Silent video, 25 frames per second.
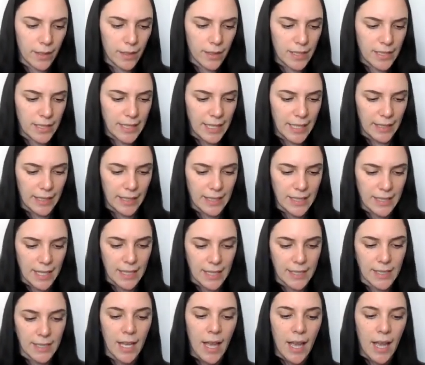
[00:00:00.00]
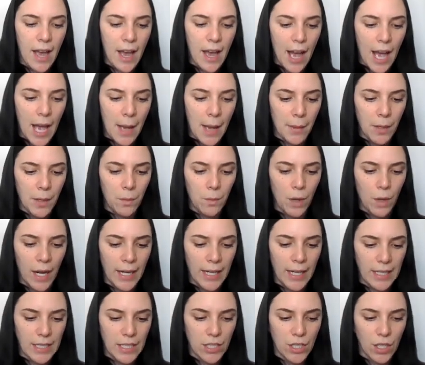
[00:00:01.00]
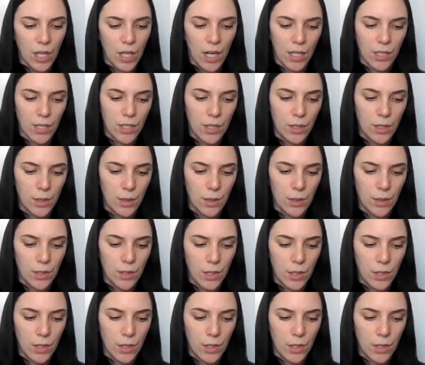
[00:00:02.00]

Stanley says, "I've been wanting to talk to